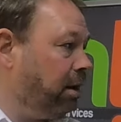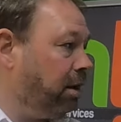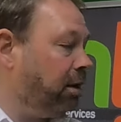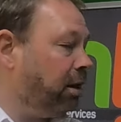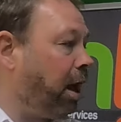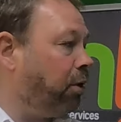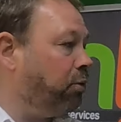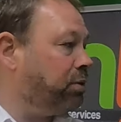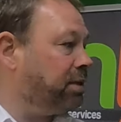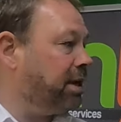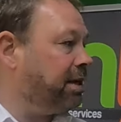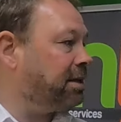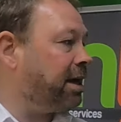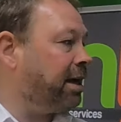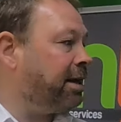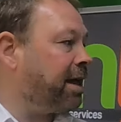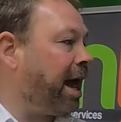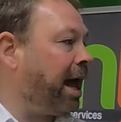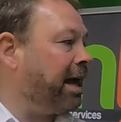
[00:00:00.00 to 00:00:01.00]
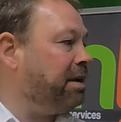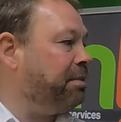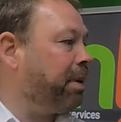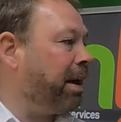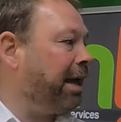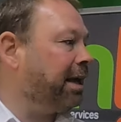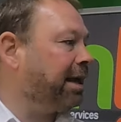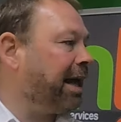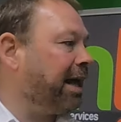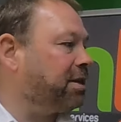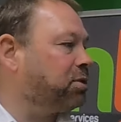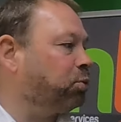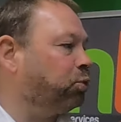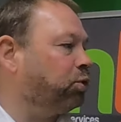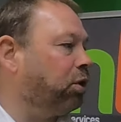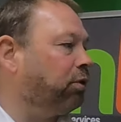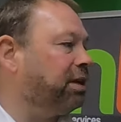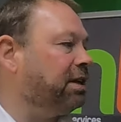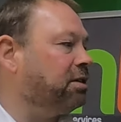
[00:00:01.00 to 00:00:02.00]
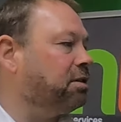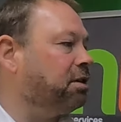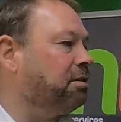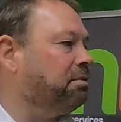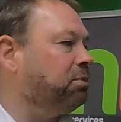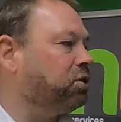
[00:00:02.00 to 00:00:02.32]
Loaded at ABEC Castle Donington